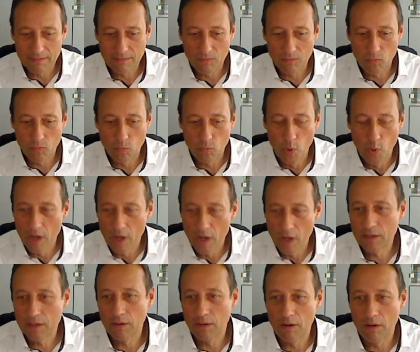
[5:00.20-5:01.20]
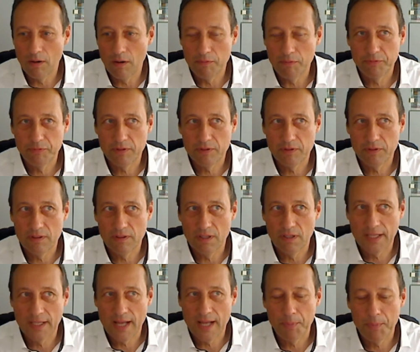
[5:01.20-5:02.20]
work of a
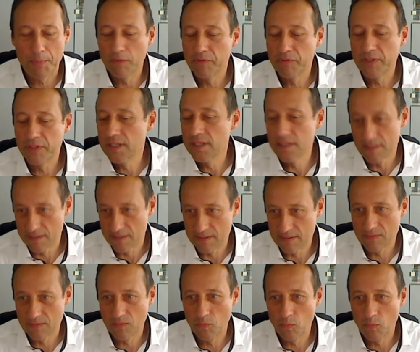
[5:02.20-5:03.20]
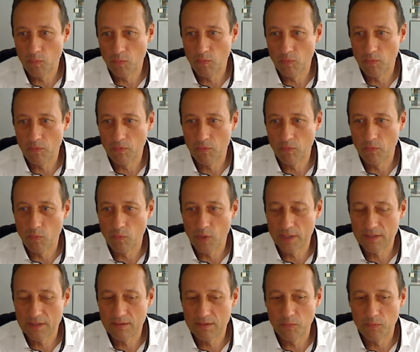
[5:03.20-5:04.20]
couple of years,
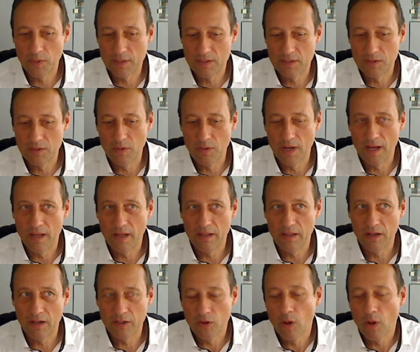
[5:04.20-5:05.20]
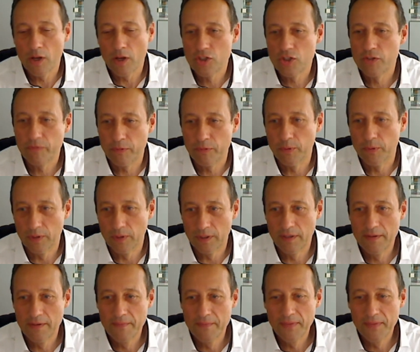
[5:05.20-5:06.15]
what you are acknowledged for.